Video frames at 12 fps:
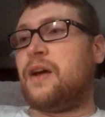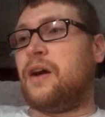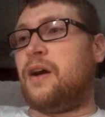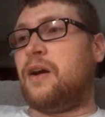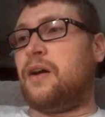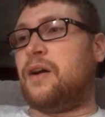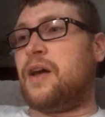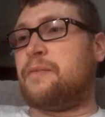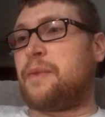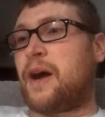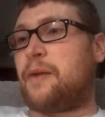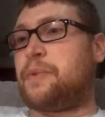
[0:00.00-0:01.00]
In
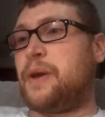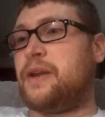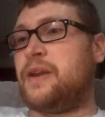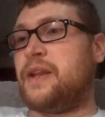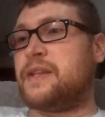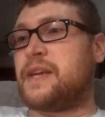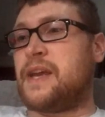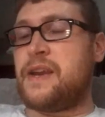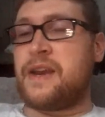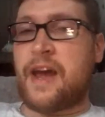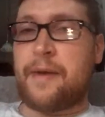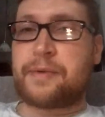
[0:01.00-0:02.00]
my opinion, it's
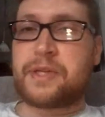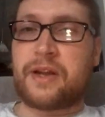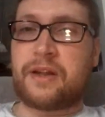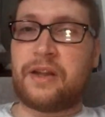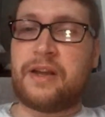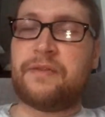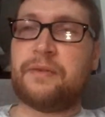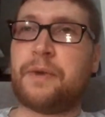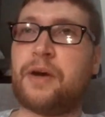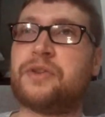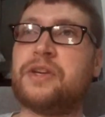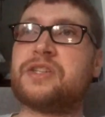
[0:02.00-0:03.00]
Indianapolis at Cleveland.
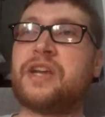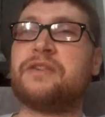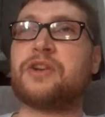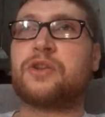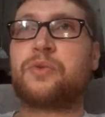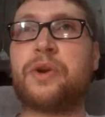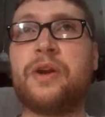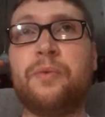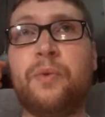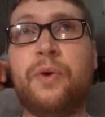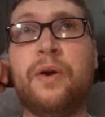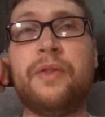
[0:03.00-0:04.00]
Both these teams are
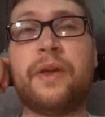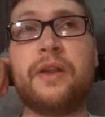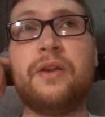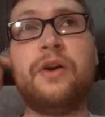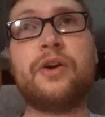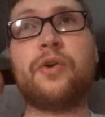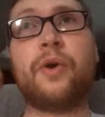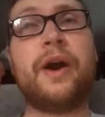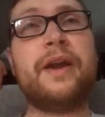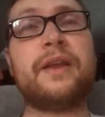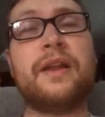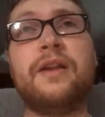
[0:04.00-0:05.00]
3-1. They look
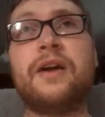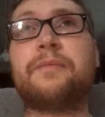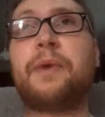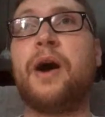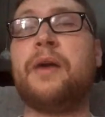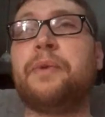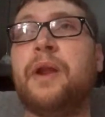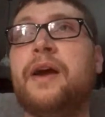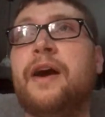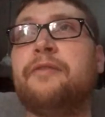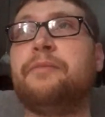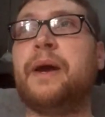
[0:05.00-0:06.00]
great. They look
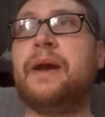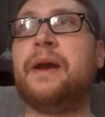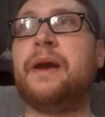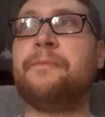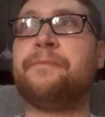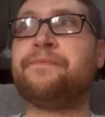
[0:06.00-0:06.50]
playoff bound.